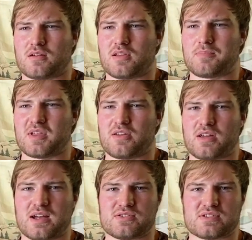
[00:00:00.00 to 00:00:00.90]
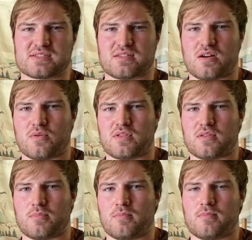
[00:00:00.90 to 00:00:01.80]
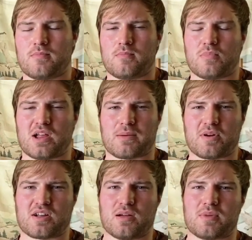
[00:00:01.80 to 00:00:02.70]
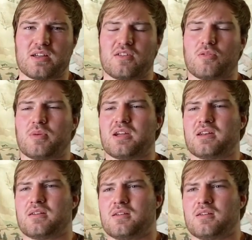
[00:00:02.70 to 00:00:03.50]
clip that you guys just saw with the black bear coming into the bait,